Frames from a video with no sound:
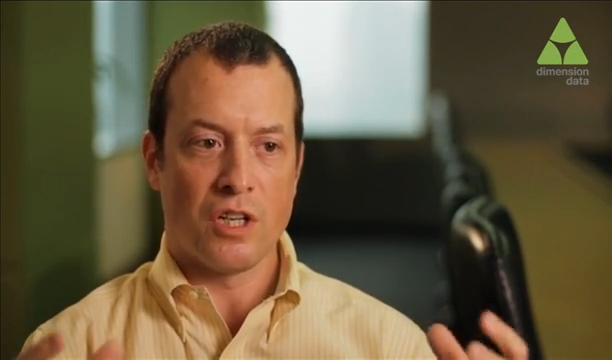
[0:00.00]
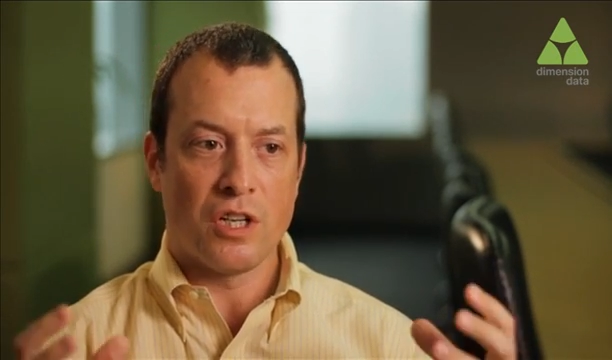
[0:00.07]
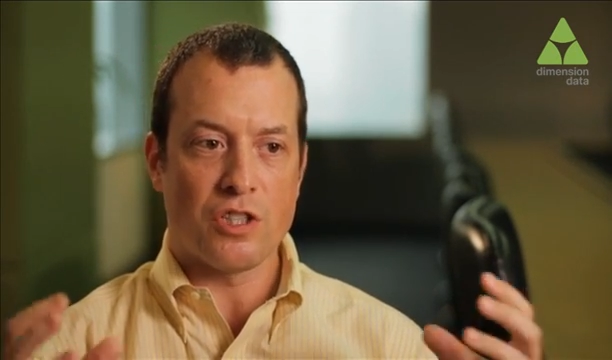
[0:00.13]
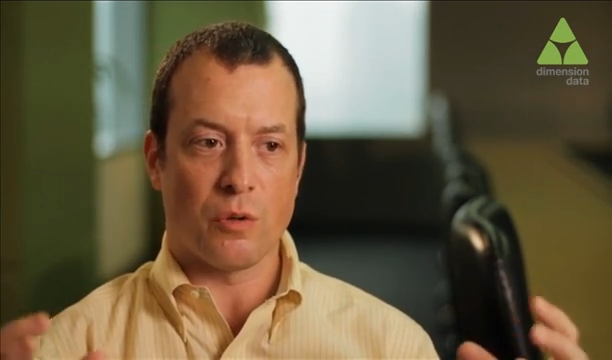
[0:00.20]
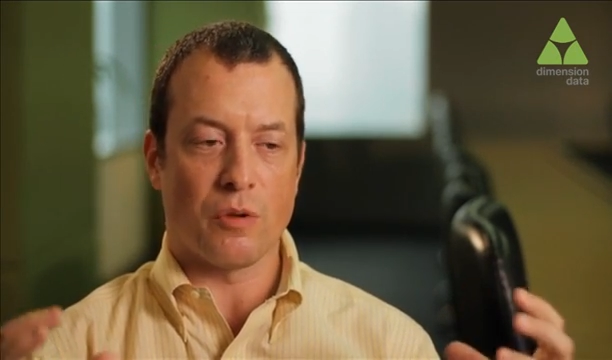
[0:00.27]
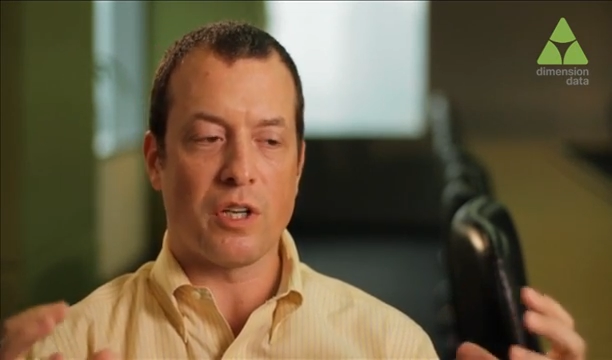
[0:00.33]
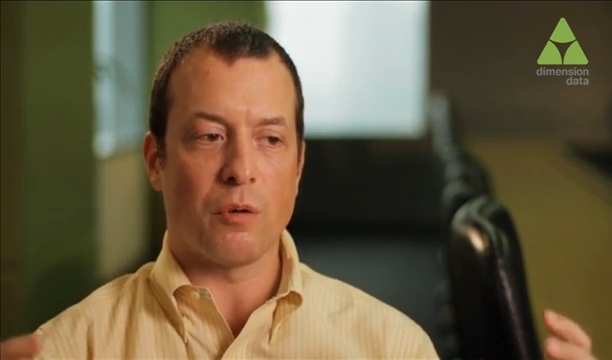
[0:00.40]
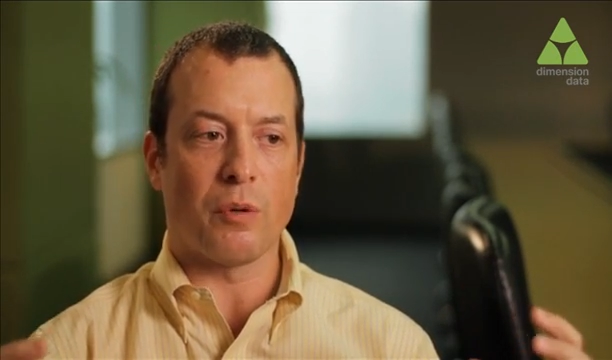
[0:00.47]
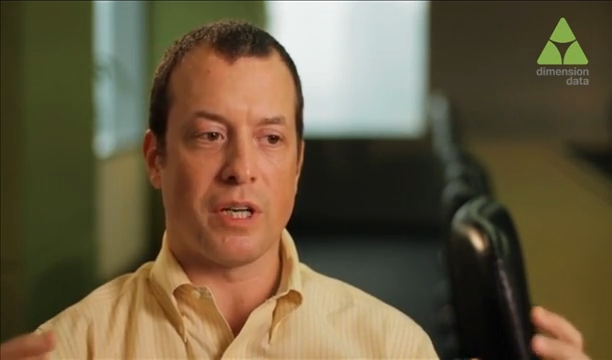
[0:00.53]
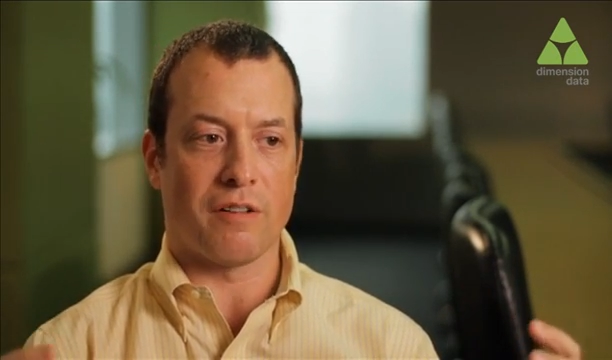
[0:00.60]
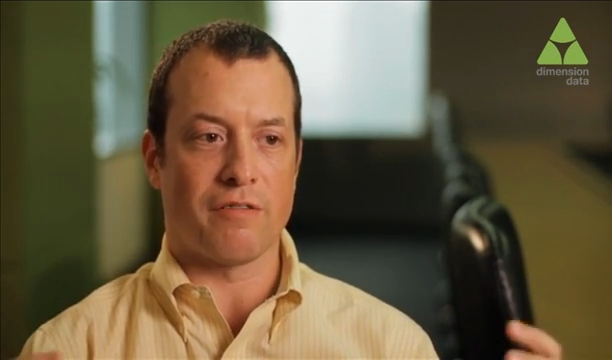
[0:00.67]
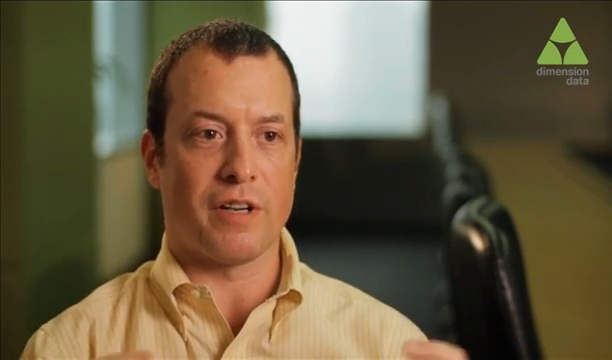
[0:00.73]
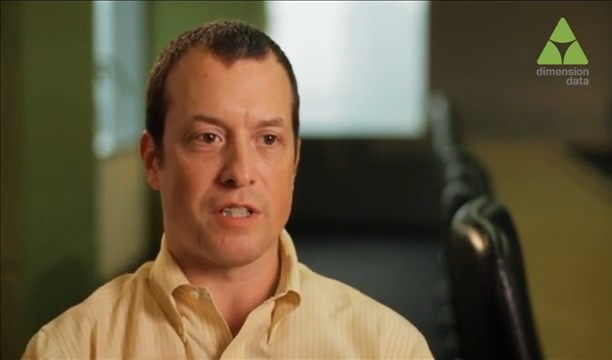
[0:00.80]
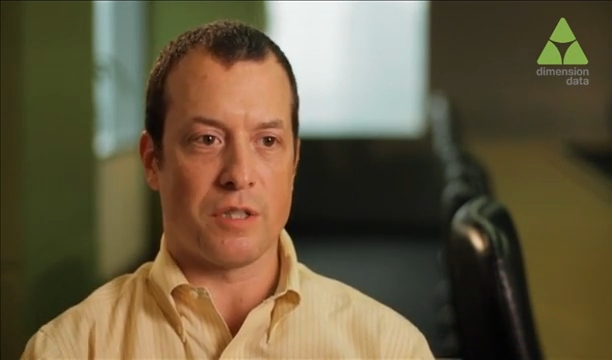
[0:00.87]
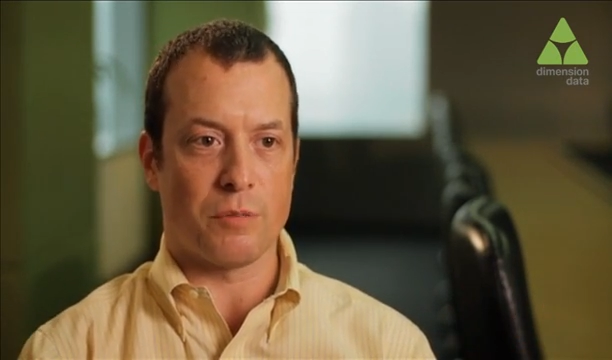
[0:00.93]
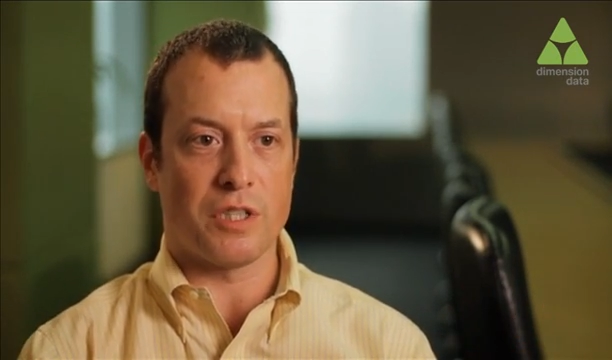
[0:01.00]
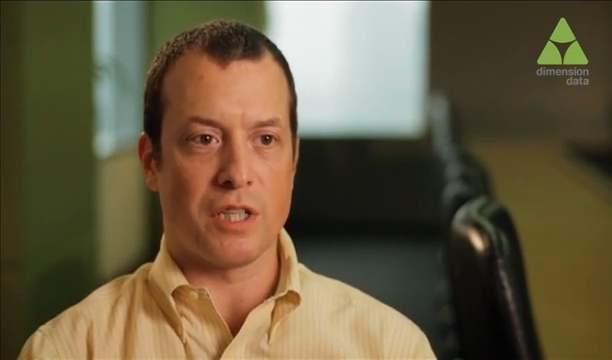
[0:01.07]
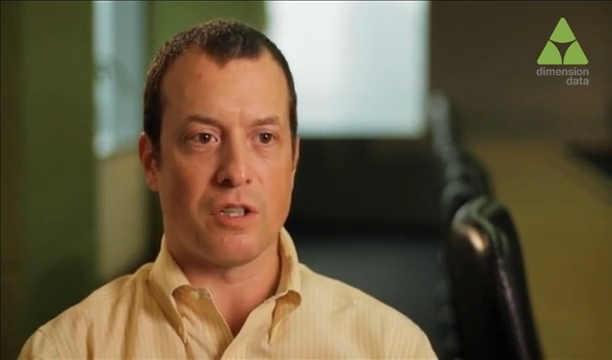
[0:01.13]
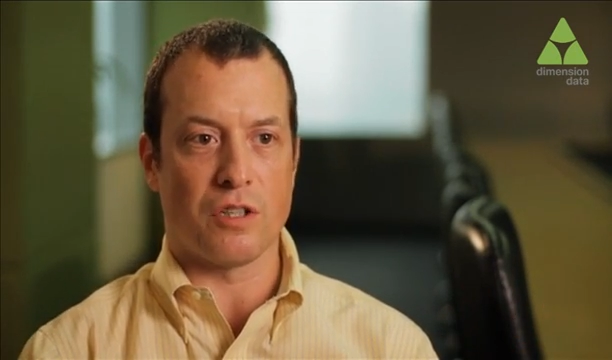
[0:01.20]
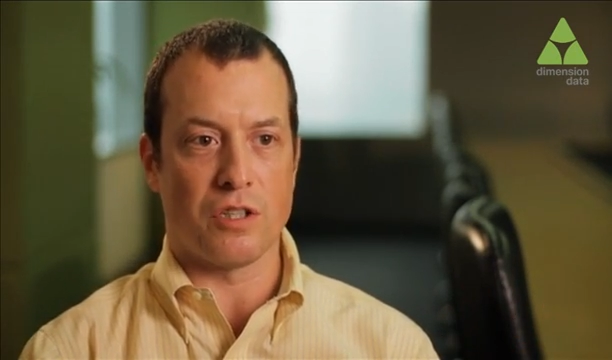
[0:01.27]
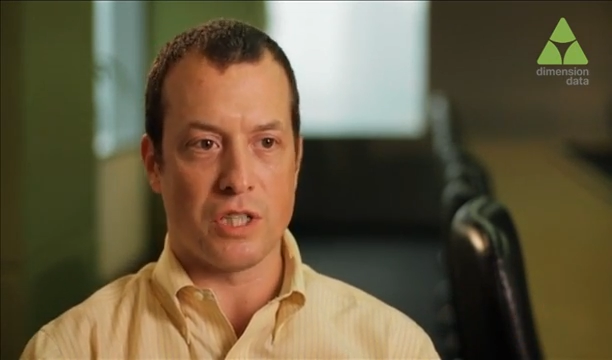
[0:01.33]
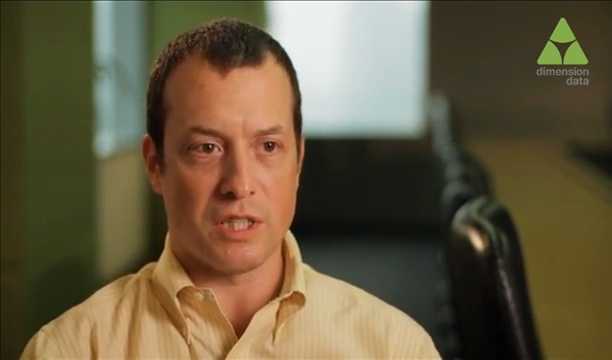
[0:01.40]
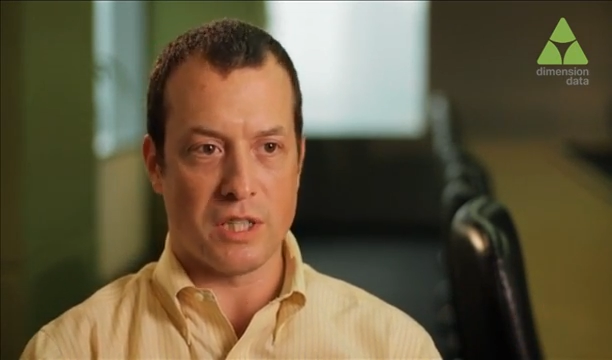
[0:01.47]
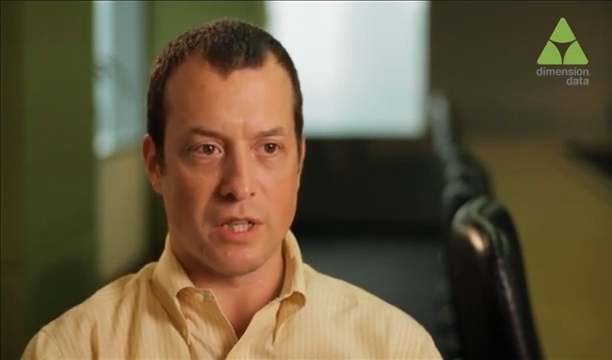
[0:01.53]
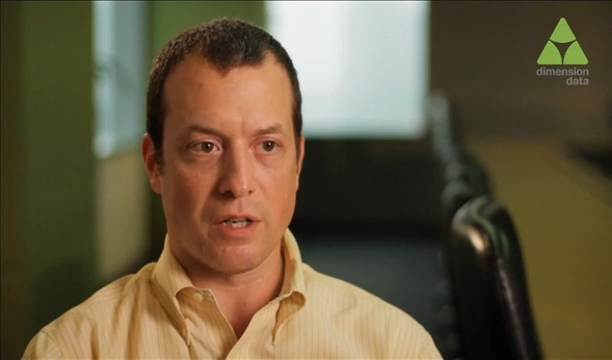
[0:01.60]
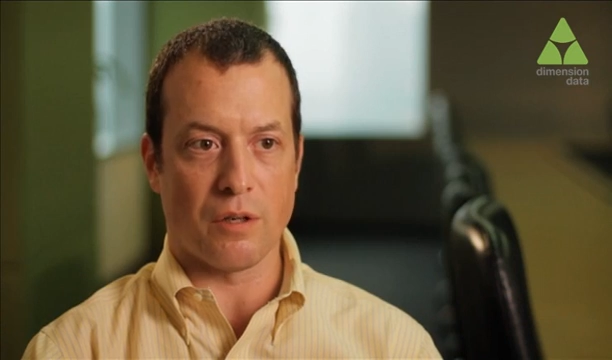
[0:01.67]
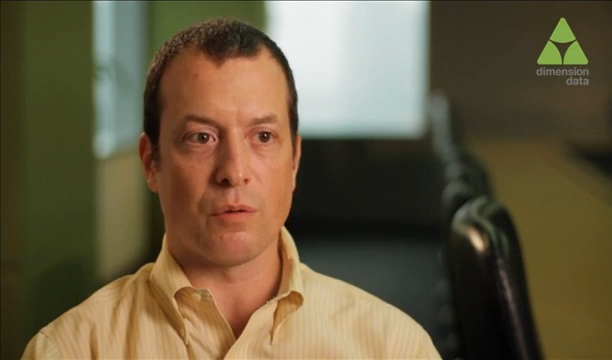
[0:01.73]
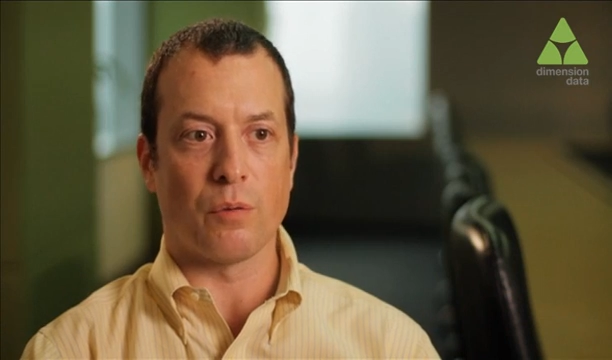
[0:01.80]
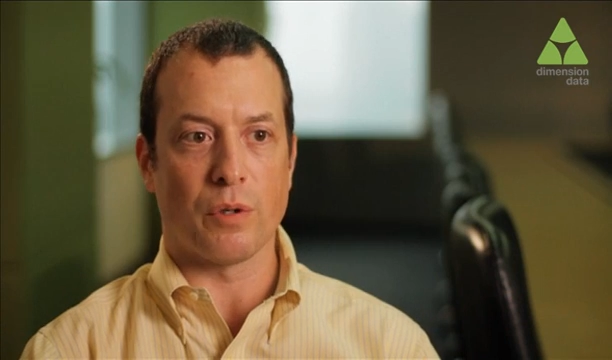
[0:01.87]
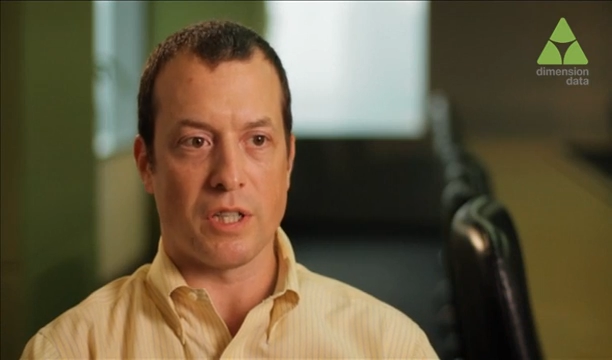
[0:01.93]
so we think we can find some synergies
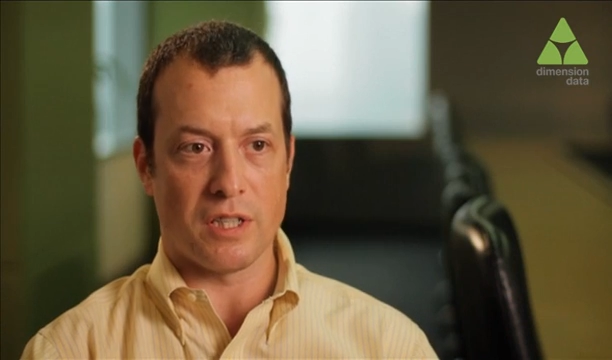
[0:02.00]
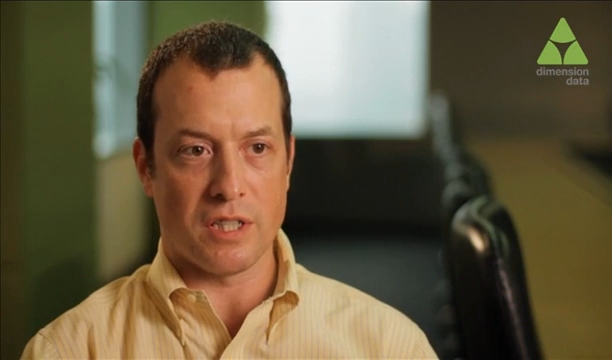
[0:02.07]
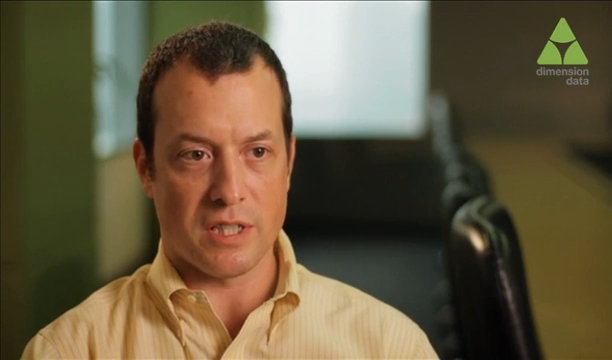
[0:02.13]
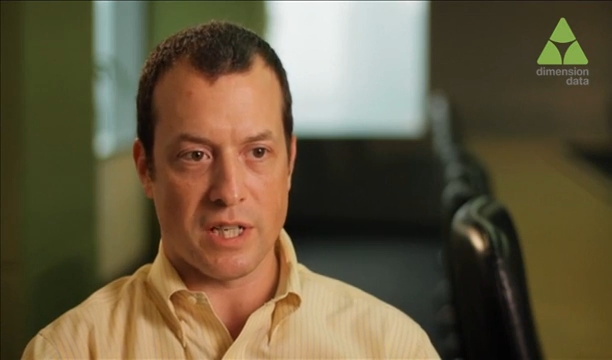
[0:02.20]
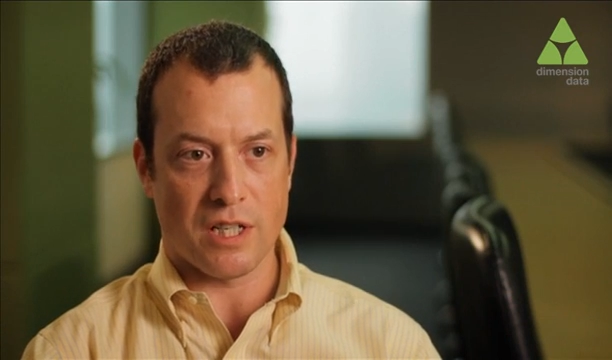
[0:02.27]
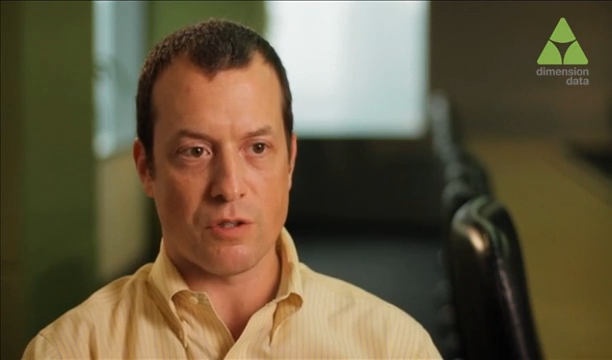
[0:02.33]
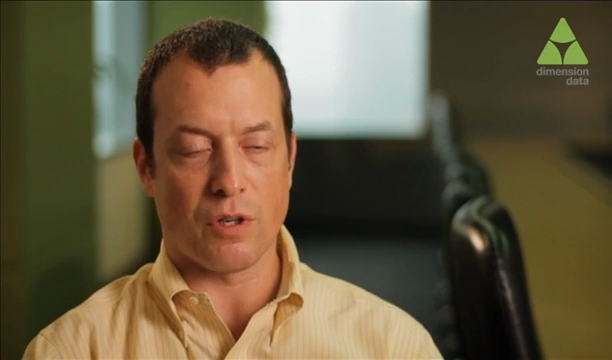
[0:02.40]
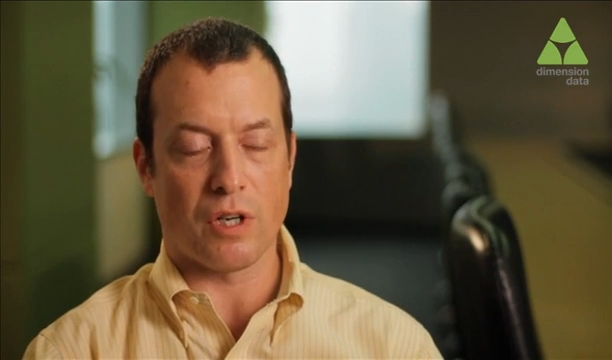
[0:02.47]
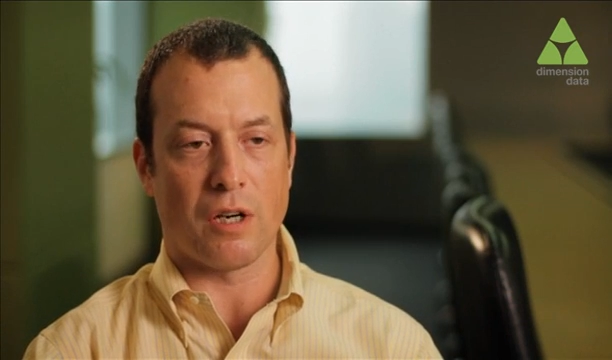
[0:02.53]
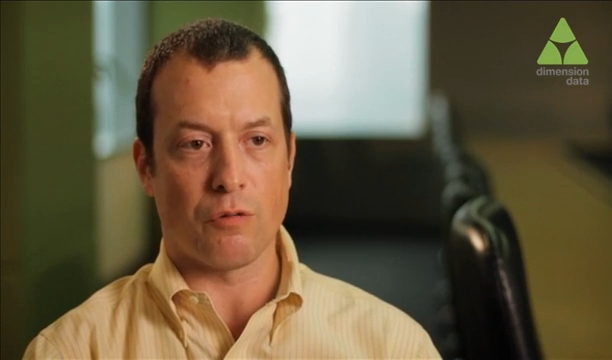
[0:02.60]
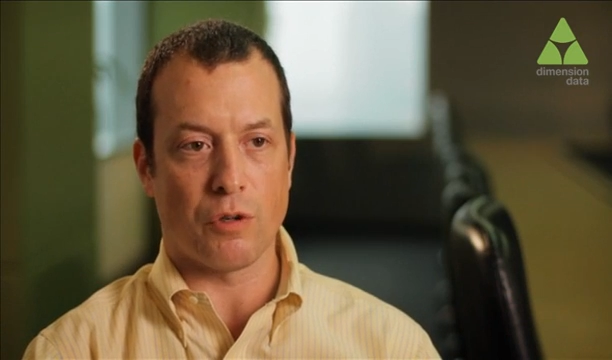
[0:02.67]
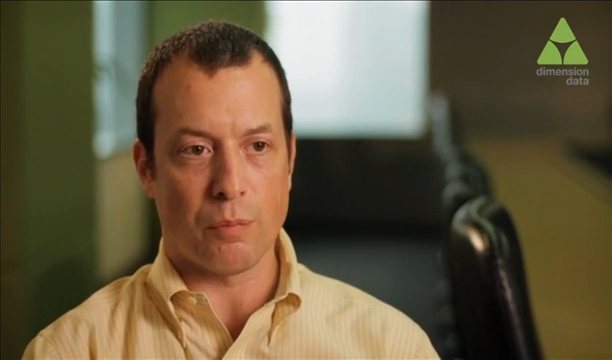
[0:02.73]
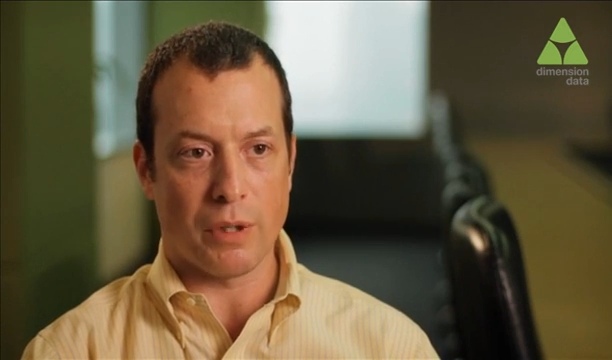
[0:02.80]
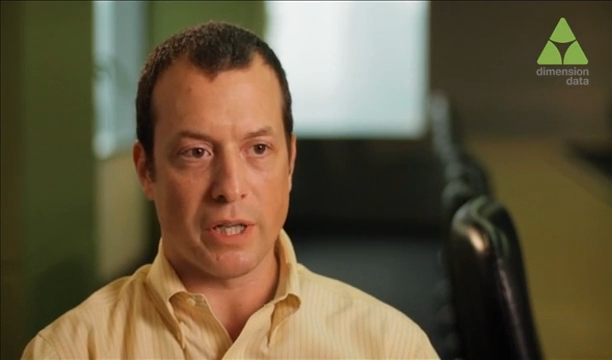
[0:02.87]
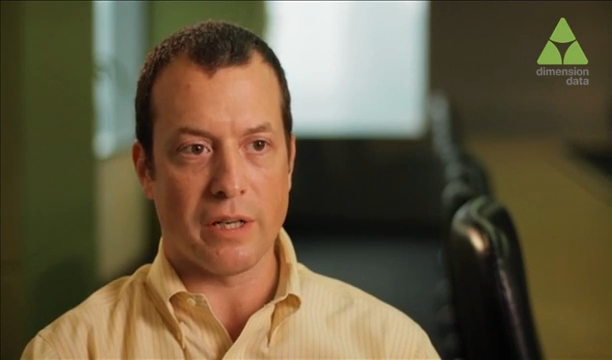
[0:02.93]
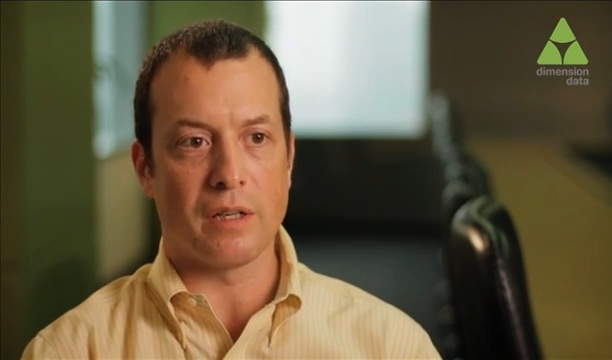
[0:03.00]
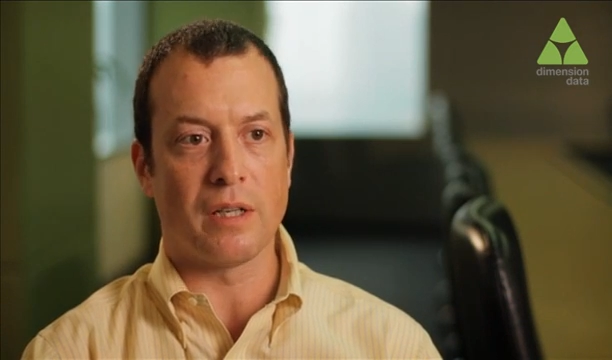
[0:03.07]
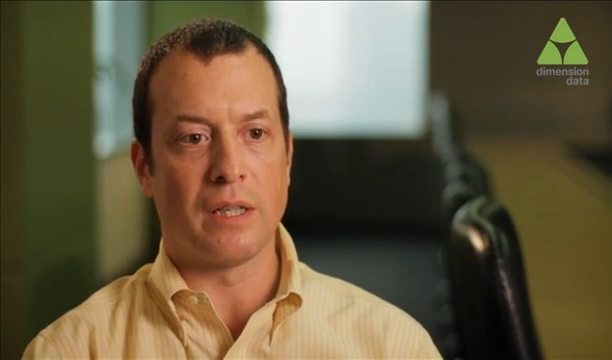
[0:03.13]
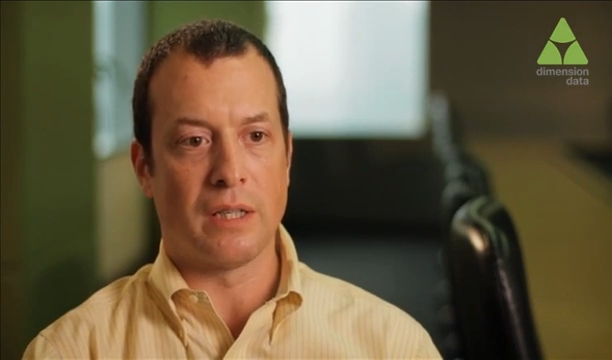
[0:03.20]
there with the disaster recovery plan